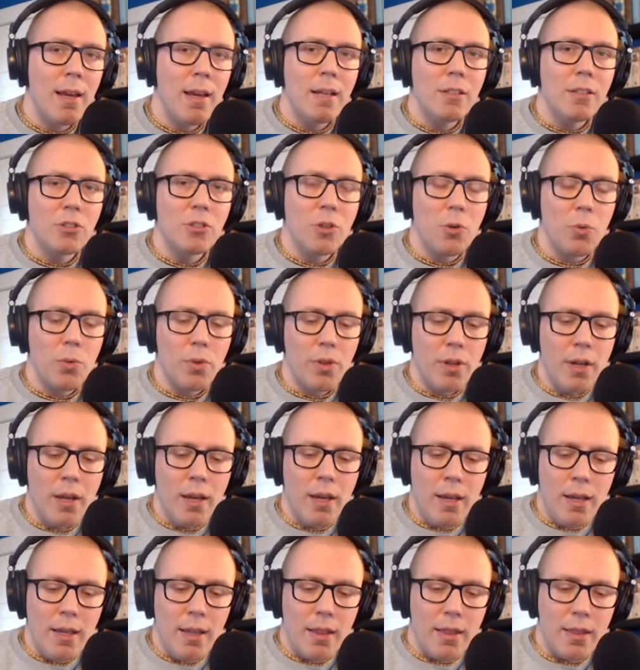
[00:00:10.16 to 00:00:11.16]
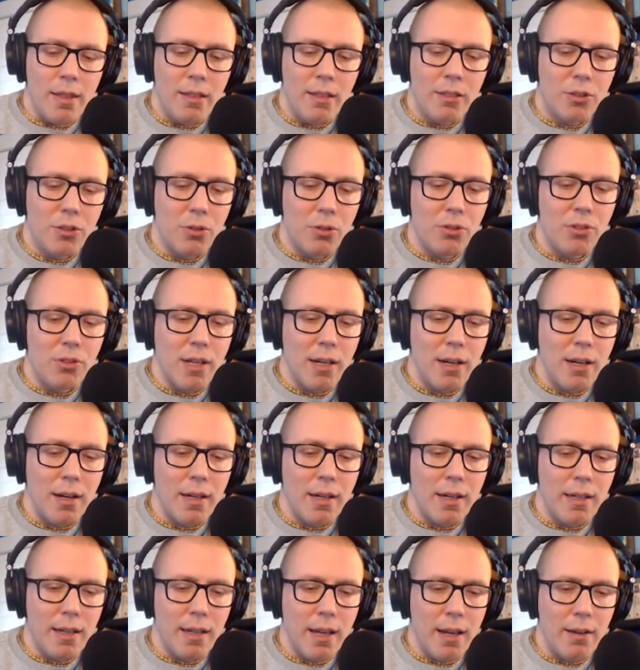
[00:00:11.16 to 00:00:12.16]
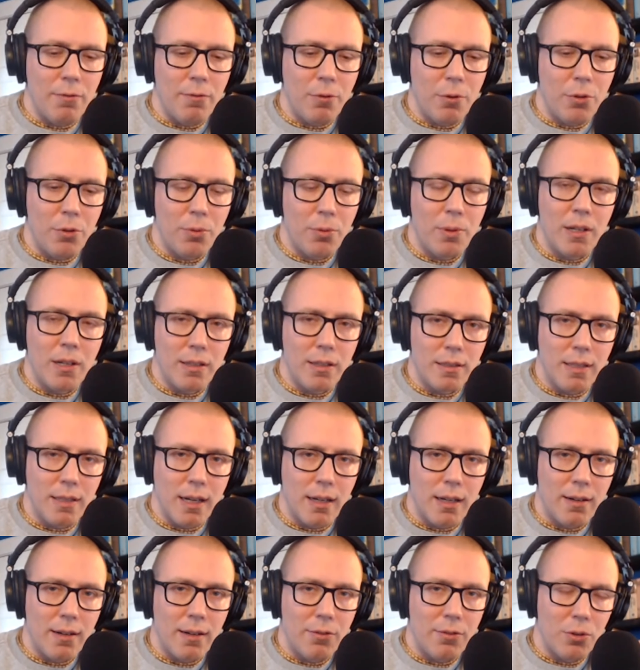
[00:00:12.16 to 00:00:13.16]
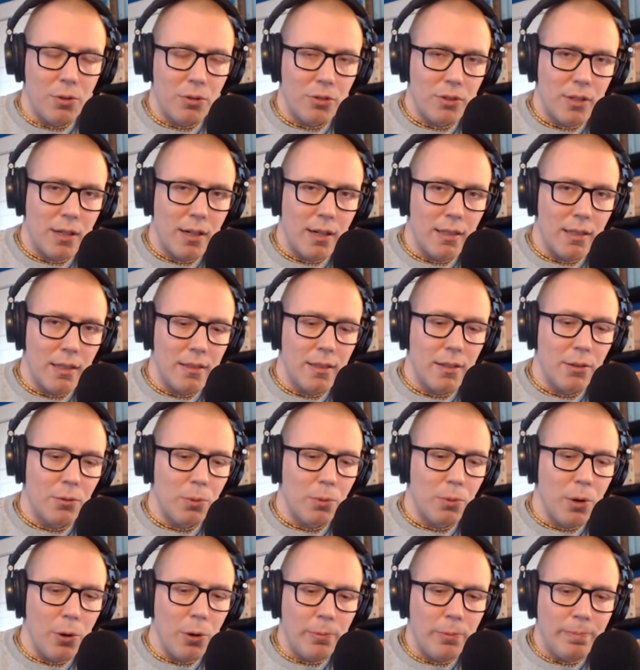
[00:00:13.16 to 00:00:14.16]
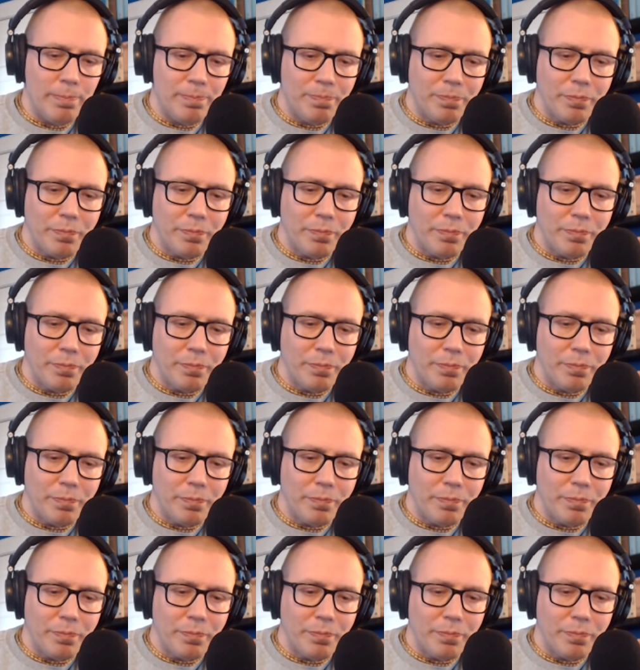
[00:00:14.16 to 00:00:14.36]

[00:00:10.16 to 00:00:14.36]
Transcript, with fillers: So this Thursday night, and for 3 consecutive Thursday nights in a row,